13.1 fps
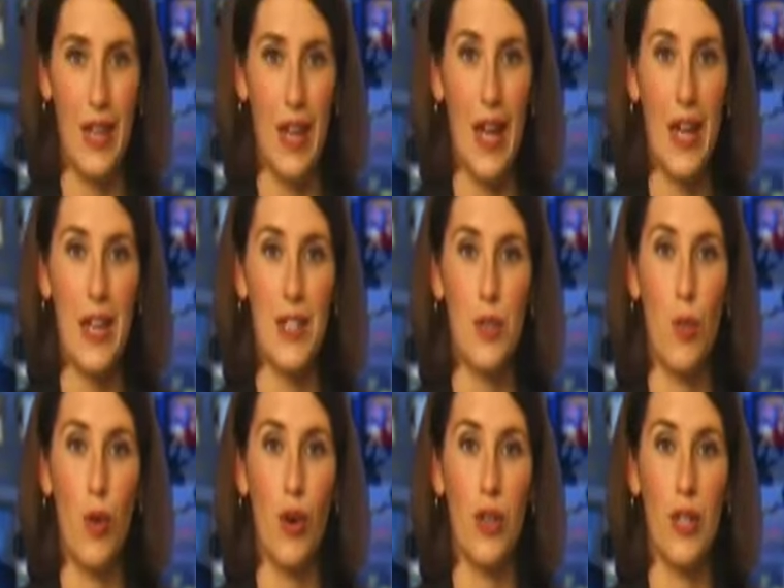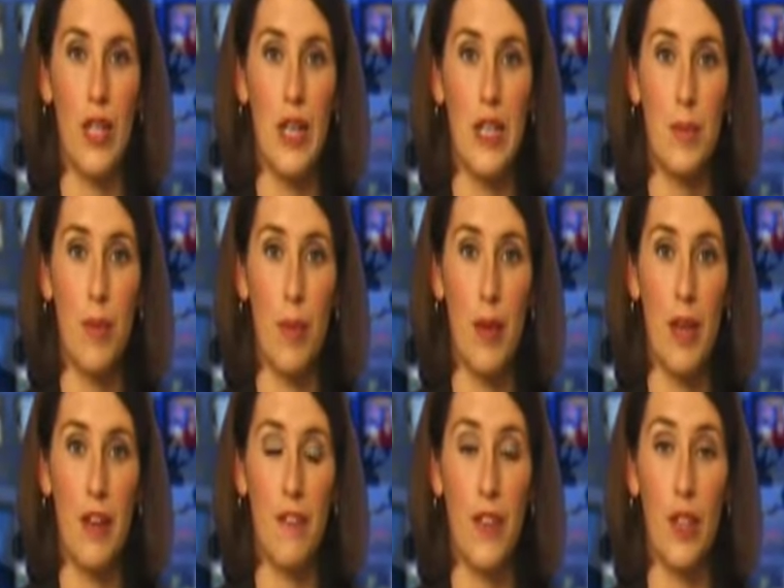As world leaders
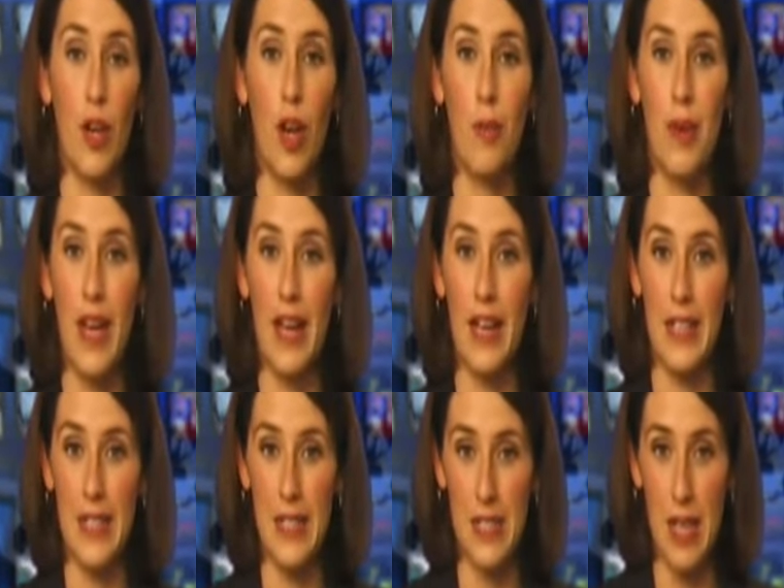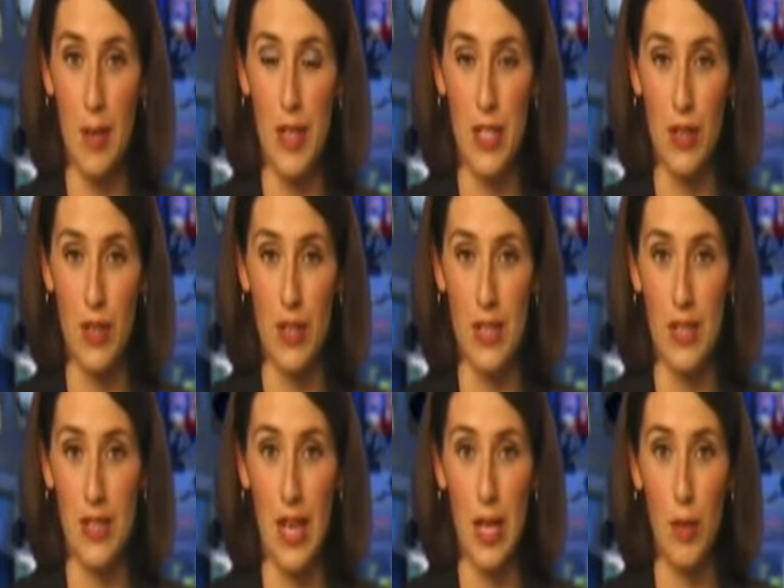prepare for the Copenhagen Summit on
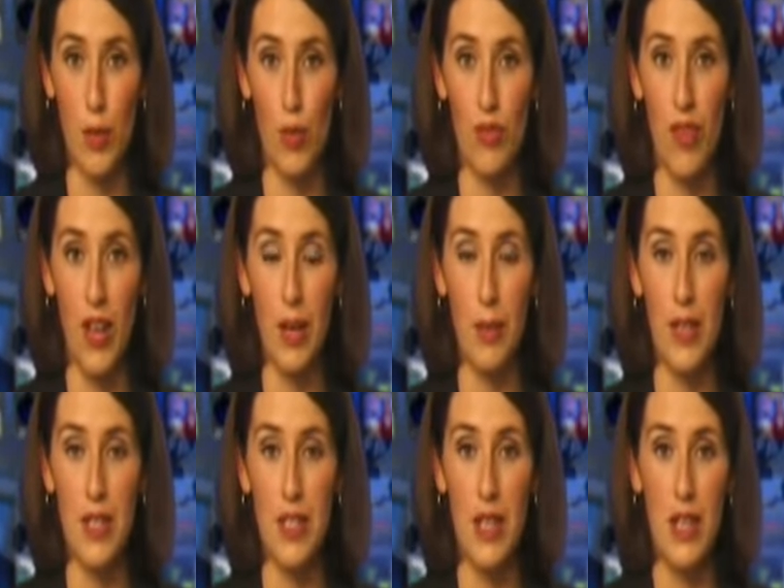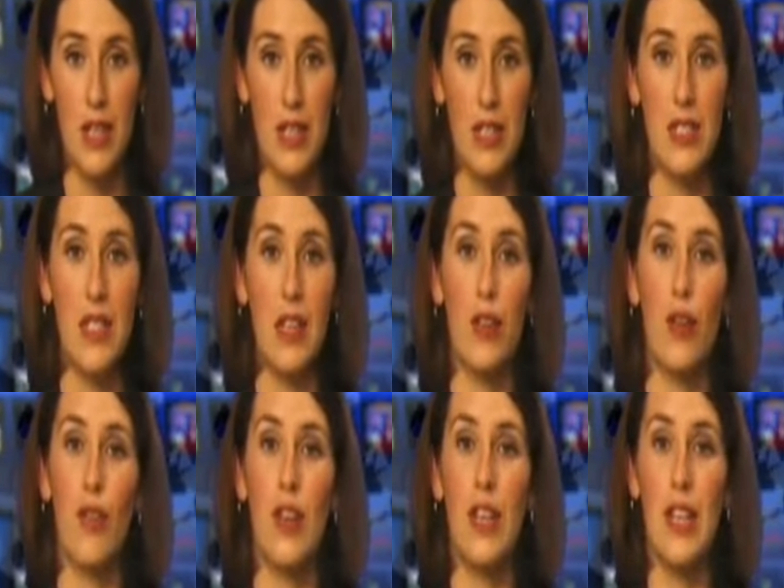Sustainable Development, South
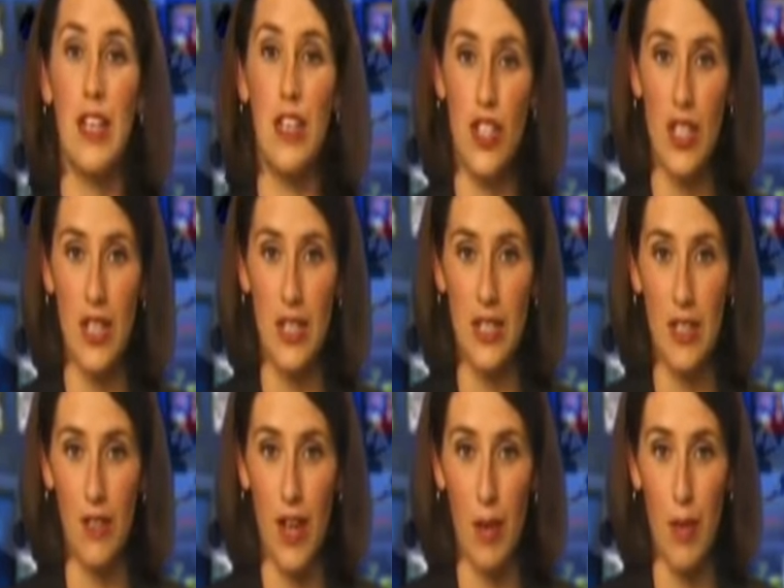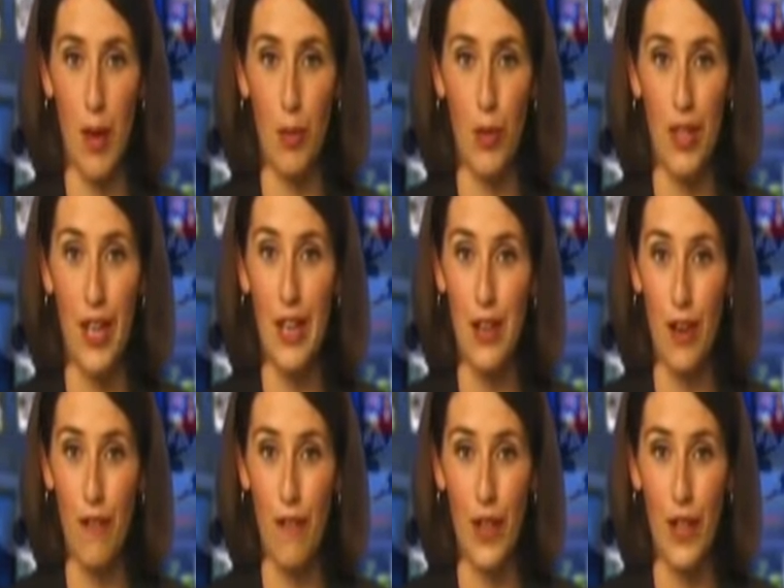Korean engineers have come up with
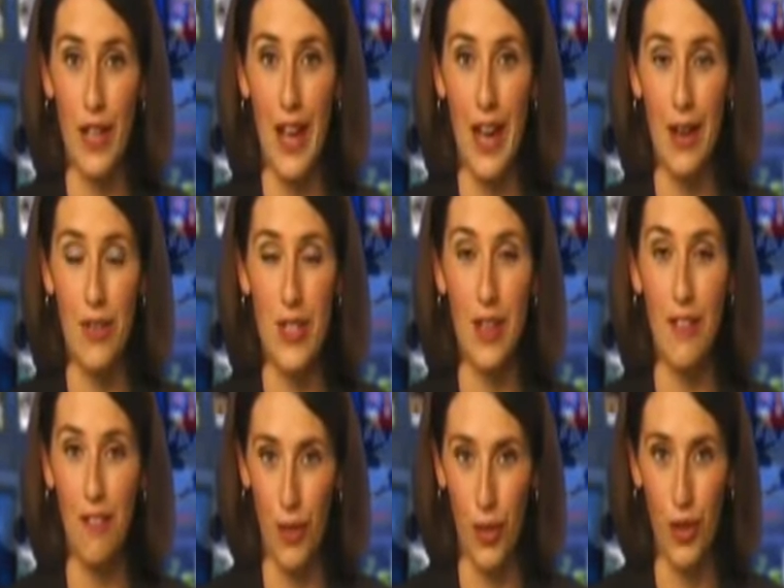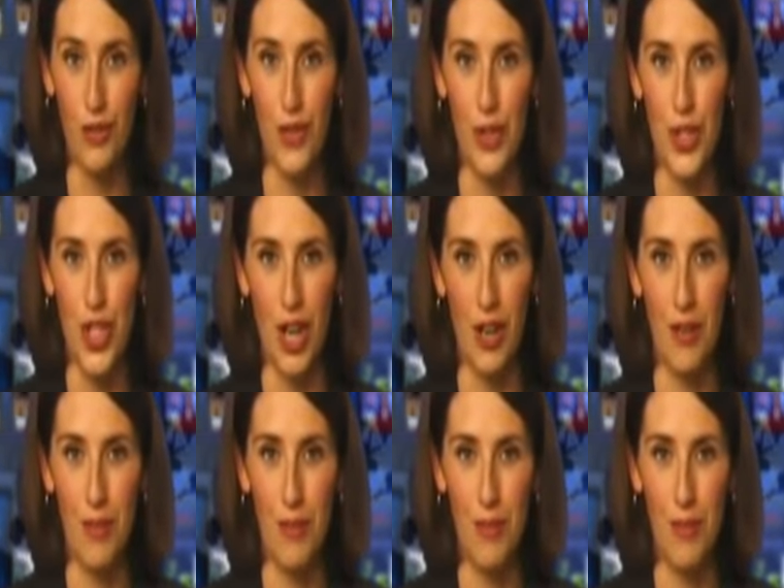eco-friendly housing for the future.